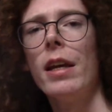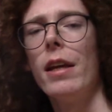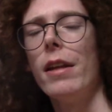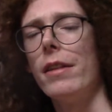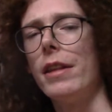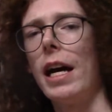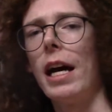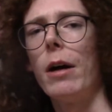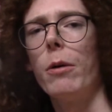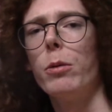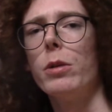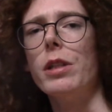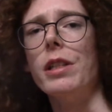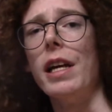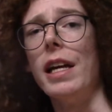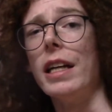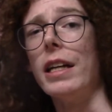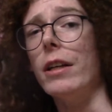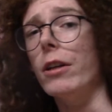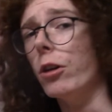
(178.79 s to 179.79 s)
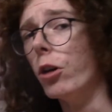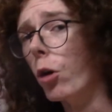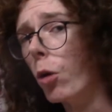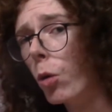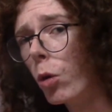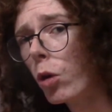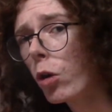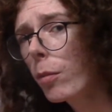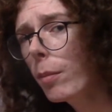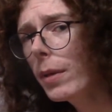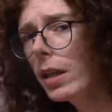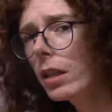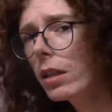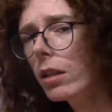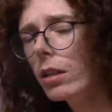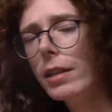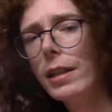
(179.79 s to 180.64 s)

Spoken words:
that was a norm